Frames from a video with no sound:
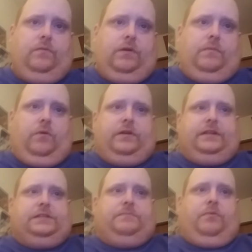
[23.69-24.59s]
one of the more
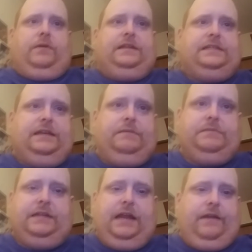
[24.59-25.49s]
disappointing
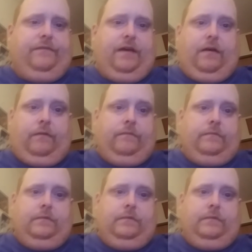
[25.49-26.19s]
teams in the NFL,